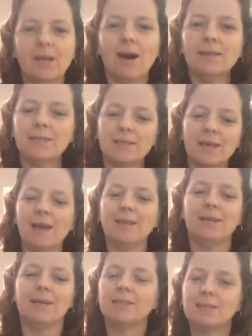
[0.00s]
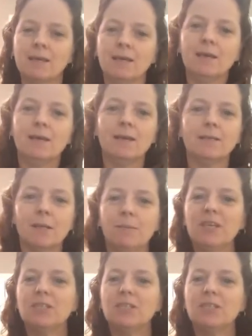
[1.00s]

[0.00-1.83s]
God designed us to be